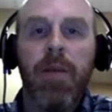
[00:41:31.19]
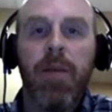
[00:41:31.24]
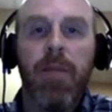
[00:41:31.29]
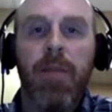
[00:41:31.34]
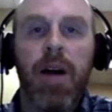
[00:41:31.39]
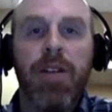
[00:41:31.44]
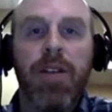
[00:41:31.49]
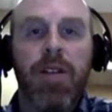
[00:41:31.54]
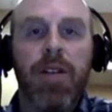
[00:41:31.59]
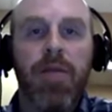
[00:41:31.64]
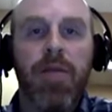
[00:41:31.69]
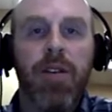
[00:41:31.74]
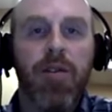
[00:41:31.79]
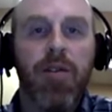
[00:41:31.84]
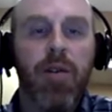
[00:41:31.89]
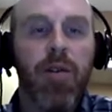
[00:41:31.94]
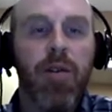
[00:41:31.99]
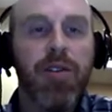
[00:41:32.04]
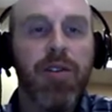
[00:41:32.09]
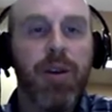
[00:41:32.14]
positive
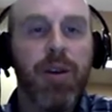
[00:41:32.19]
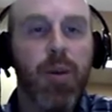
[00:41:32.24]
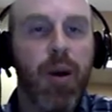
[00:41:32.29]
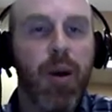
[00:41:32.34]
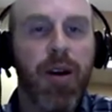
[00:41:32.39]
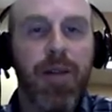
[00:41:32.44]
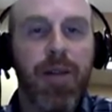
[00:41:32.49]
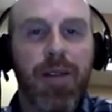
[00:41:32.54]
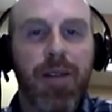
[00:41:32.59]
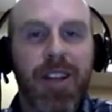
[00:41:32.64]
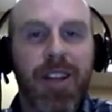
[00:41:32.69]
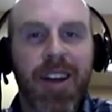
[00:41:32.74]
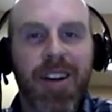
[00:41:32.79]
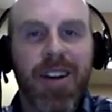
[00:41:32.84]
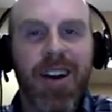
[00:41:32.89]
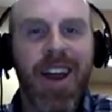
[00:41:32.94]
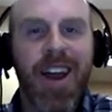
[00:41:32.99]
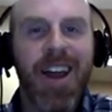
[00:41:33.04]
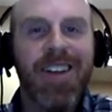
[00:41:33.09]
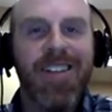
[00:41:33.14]
controls that we were able to get
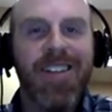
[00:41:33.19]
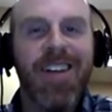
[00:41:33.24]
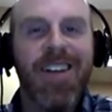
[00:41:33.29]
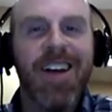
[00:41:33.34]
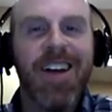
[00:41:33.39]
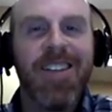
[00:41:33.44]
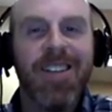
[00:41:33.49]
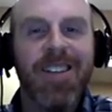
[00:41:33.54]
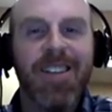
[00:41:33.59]
our hands on.